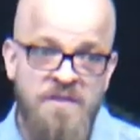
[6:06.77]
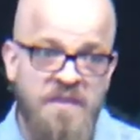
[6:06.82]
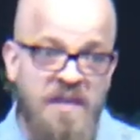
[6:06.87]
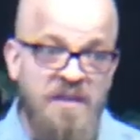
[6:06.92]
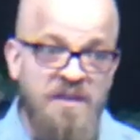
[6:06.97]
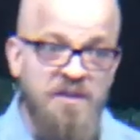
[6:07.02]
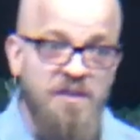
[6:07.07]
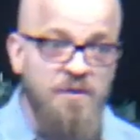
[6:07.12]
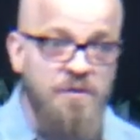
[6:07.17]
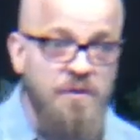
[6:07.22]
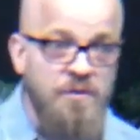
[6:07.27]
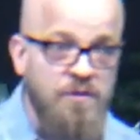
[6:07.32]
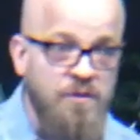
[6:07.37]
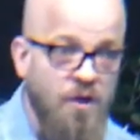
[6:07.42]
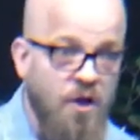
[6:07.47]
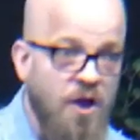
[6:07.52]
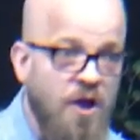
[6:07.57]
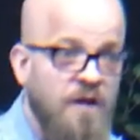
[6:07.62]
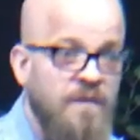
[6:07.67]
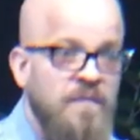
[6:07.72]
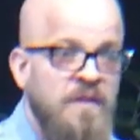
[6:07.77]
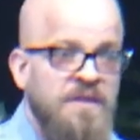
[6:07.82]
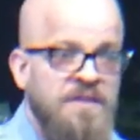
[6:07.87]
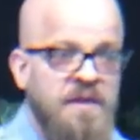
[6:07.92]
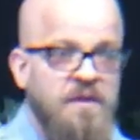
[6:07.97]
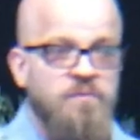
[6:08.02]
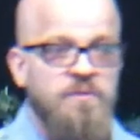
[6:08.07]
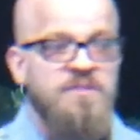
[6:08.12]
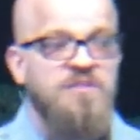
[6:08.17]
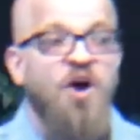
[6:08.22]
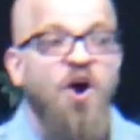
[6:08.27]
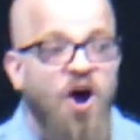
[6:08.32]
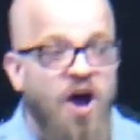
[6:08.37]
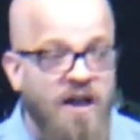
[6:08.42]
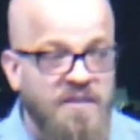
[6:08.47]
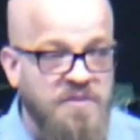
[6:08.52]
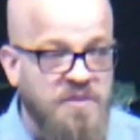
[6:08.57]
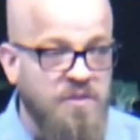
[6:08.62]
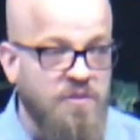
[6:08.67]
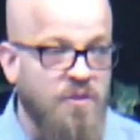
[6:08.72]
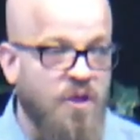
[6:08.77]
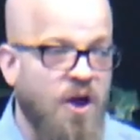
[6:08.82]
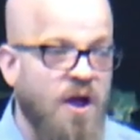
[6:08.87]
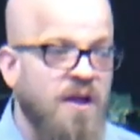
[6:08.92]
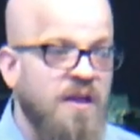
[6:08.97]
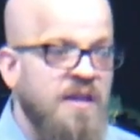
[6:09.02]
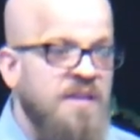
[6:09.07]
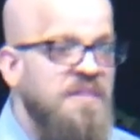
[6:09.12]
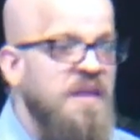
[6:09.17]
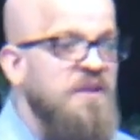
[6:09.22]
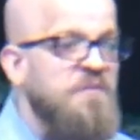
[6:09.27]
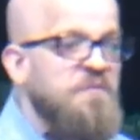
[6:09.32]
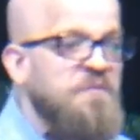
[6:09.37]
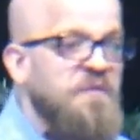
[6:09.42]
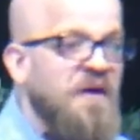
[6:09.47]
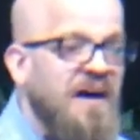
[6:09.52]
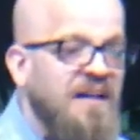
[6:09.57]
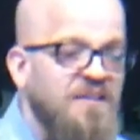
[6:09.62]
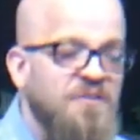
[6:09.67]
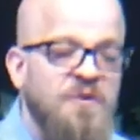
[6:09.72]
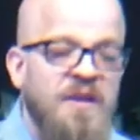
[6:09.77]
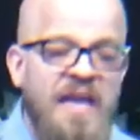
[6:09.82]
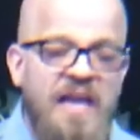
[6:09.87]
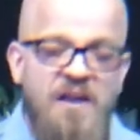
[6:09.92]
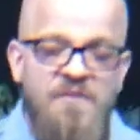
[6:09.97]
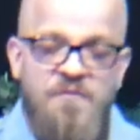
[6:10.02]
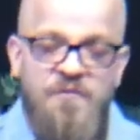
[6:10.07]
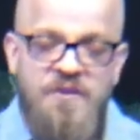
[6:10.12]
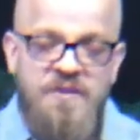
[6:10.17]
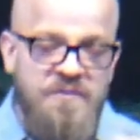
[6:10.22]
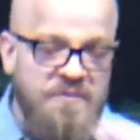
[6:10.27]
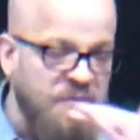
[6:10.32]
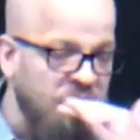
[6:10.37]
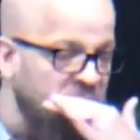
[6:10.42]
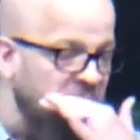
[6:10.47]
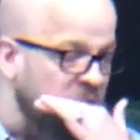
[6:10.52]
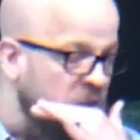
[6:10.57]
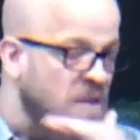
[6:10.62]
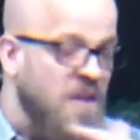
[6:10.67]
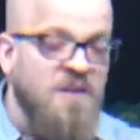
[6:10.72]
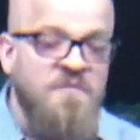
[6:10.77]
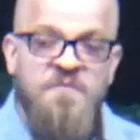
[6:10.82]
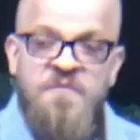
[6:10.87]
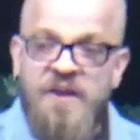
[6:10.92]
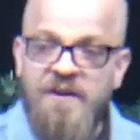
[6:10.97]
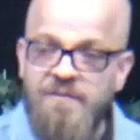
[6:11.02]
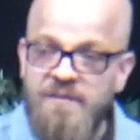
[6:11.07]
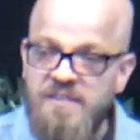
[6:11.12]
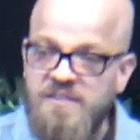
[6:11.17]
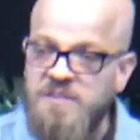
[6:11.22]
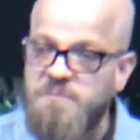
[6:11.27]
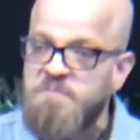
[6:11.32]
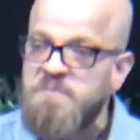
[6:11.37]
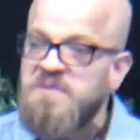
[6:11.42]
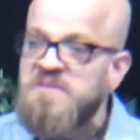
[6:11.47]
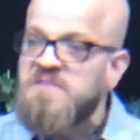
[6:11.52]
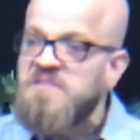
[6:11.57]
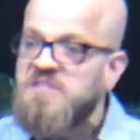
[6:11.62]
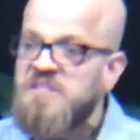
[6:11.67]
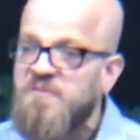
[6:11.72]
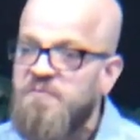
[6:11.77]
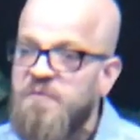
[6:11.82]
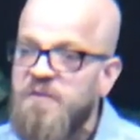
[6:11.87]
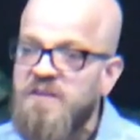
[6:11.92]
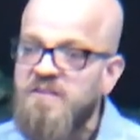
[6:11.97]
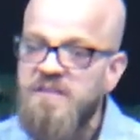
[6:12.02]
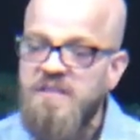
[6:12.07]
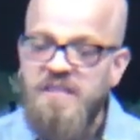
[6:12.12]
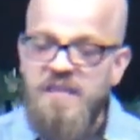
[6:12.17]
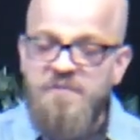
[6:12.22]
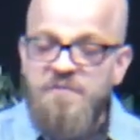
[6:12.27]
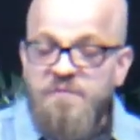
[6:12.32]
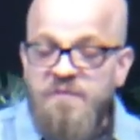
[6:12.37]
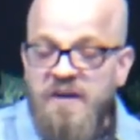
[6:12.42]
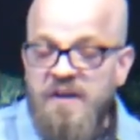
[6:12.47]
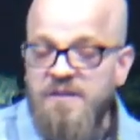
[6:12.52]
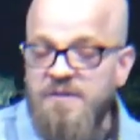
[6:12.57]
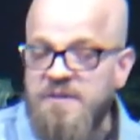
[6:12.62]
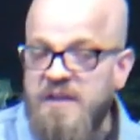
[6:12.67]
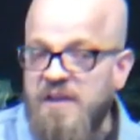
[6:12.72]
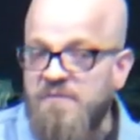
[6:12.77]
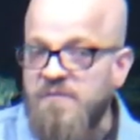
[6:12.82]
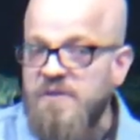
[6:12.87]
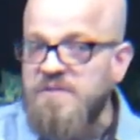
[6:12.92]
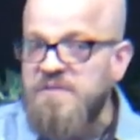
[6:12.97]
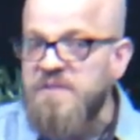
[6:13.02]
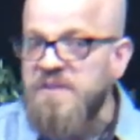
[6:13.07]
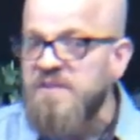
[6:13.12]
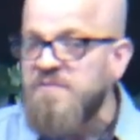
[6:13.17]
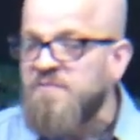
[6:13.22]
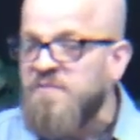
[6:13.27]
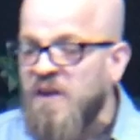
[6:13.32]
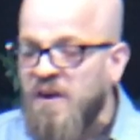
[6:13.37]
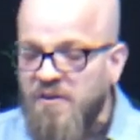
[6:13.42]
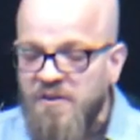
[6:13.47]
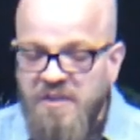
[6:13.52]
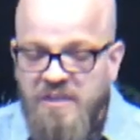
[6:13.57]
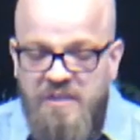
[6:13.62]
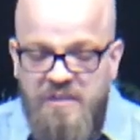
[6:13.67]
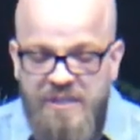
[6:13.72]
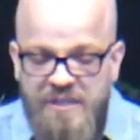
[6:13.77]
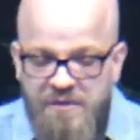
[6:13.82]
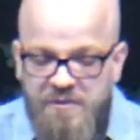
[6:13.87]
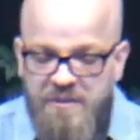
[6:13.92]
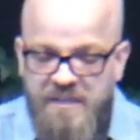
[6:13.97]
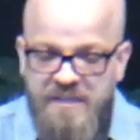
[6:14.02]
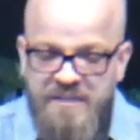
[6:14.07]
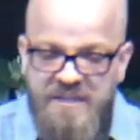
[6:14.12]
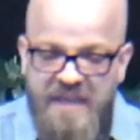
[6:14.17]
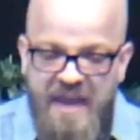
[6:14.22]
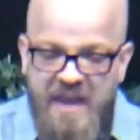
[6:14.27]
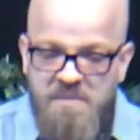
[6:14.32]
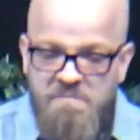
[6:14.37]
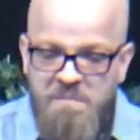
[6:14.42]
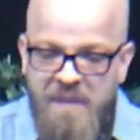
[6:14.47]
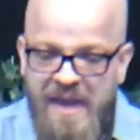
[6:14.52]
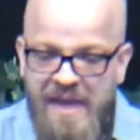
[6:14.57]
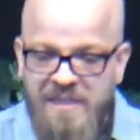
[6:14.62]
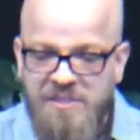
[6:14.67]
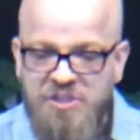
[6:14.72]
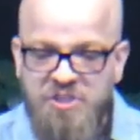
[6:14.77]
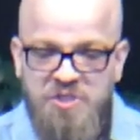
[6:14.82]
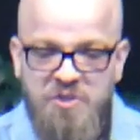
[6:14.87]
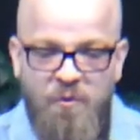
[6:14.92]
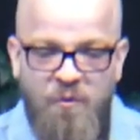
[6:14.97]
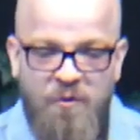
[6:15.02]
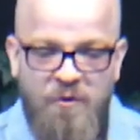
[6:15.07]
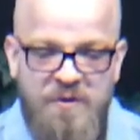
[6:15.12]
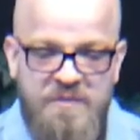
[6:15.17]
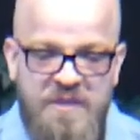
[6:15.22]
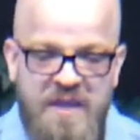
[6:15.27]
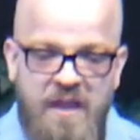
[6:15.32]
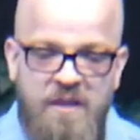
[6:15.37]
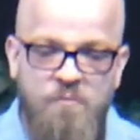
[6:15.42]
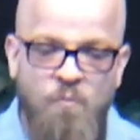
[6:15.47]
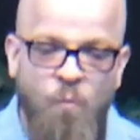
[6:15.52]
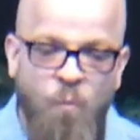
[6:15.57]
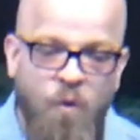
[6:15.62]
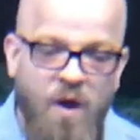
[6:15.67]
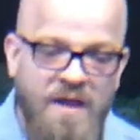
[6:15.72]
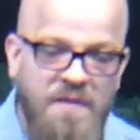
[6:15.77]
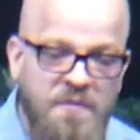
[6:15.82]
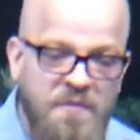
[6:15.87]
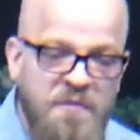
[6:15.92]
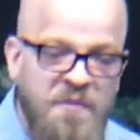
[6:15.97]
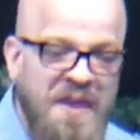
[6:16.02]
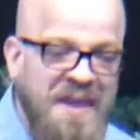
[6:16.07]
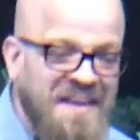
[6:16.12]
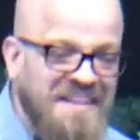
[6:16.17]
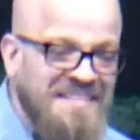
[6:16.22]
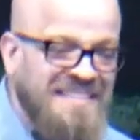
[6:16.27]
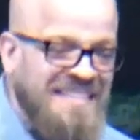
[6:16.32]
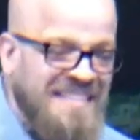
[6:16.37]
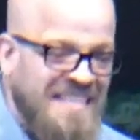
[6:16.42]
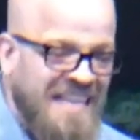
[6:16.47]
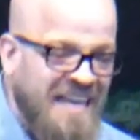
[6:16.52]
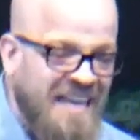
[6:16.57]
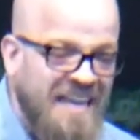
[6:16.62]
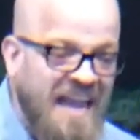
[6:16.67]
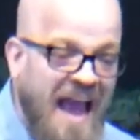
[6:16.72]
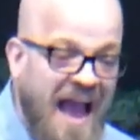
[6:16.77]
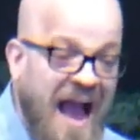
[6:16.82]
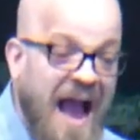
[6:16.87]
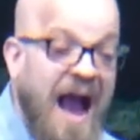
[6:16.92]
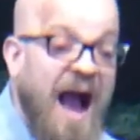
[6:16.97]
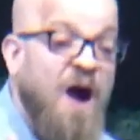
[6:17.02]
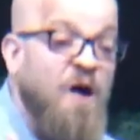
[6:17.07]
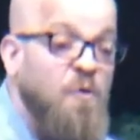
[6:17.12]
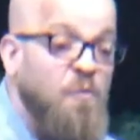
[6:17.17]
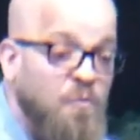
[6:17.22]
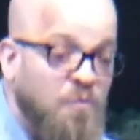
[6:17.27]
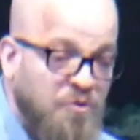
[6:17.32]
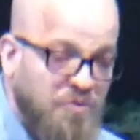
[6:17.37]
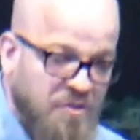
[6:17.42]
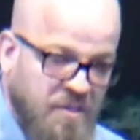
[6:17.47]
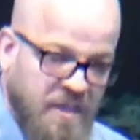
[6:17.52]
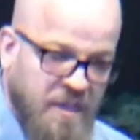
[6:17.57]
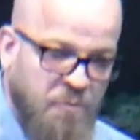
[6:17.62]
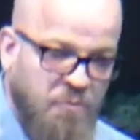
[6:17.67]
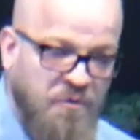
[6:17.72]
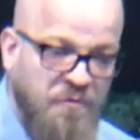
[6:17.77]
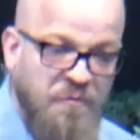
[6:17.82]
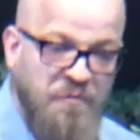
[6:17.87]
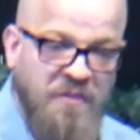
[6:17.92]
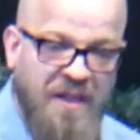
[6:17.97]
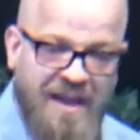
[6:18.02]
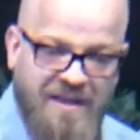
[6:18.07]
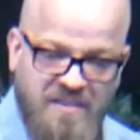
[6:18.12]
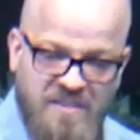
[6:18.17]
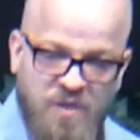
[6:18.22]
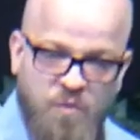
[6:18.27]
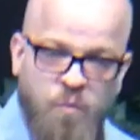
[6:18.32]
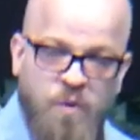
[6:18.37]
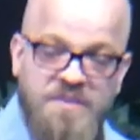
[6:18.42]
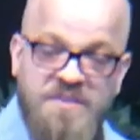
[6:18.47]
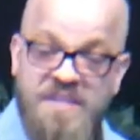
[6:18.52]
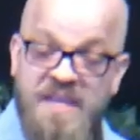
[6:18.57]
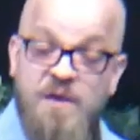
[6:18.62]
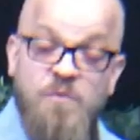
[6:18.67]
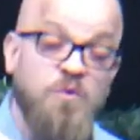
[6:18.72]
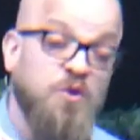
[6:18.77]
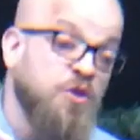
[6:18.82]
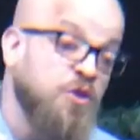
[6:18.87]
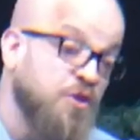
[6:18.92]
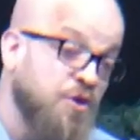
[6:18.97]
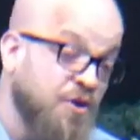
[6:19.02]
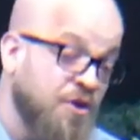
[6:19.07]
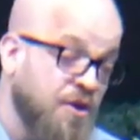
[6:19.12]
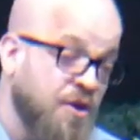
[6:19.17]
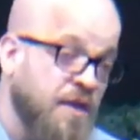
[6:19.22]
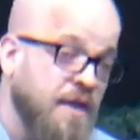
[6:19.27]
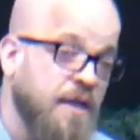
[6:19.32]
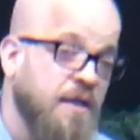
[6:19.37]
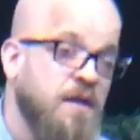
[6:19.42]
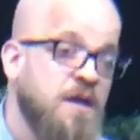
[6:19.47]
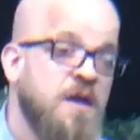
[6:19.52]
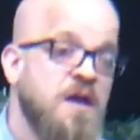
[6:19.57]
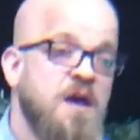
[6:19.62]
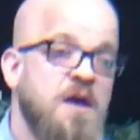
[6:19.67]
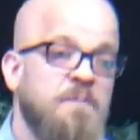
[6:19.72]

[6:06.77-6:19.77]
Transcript: They knew the law. They were taught the law. They followed everything very specifically. They followed everything very clearly. They made sure that what they did outwardly reflected what they were learning.